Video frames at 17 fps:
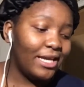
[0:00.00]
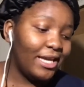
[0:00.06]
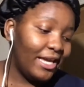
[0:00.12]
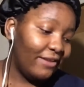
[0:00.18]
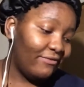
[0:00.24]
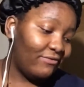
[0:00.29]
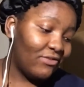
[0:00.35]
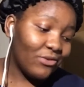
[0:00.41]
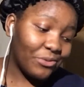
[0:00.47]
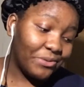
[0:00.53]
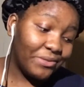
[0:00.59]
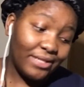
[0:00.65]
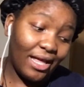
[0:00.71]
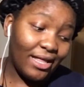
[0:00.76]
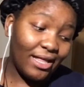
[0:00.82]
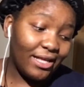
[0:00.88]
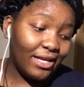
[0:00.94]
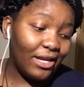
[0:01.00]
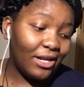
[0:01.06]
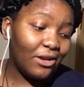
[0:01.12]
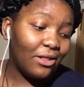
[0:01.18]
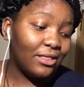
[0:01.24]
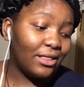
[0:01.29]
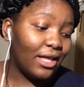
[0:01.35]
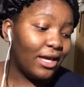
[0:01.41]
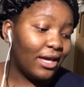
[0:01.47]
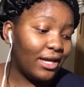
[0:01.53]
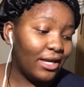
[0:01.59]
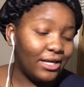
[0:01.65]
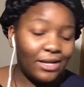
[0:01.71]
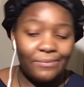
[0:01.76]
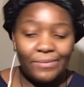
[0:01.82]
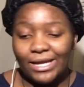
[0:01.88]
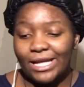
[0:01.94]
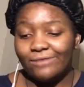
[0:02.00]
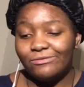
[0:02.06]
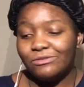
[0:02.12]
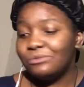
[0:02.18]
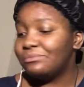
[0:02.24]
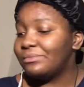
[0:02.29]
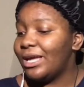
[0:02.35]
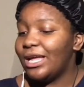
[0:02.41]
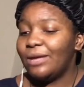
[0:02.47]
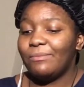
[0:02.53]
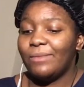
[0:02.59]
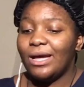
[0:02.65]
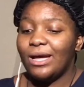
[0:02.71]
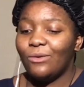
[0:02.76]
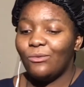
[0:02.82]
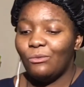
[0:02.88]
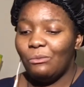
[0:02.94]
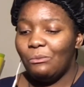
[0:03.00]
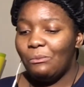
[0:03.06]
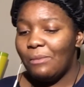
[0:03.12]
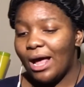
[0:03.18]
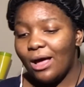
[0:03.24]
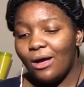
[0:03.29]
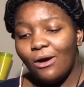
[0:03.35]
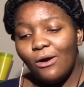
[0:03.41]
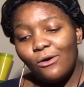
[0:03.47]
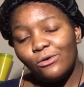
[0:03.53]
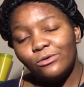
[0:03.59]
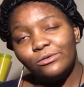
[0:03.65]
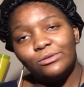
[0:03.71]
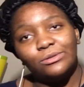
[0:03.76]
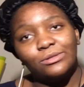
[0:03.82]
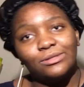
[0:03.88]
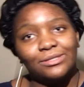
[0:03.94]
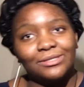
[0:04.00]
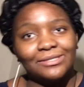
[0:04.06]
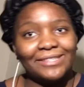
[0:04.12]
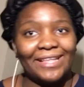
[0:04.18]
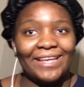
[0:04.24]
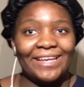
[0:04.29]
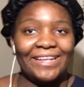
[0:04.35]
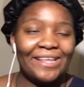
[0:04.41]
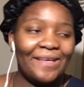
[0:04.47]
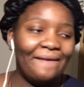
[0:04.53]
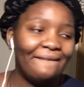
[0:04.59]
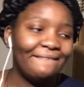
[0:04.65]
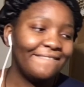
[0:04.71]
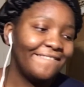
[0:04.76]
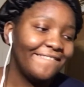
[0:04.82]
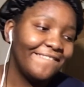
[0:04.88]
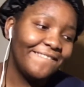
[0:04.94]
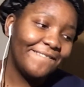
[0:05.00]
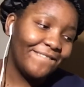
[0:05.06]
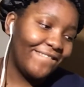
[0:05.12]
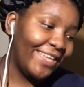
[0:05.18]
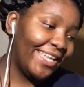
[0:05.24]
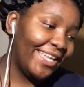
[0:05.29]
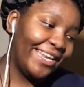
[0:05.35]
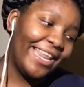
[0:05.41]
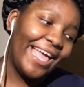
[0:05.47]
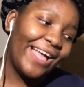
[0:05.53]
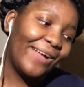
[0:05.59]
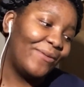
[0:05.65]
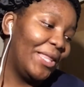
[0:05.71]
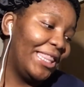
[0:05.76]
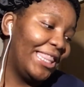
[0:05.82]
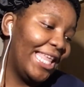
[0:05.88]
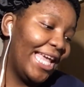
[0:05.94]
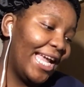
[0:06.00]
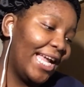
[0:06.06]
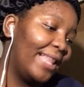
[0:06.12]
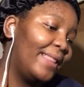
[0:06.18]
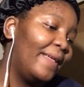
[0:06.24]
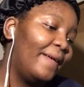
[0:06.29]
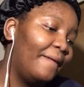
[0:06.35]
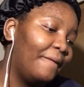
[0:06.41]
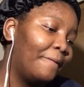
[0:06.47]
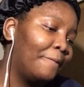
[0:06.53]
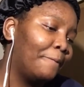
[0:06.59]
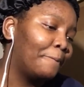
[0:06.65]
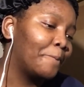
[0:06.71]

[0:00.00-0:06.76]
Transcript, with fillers: if they're selling it online, I might have to make my my own, like you know. But I want that glove,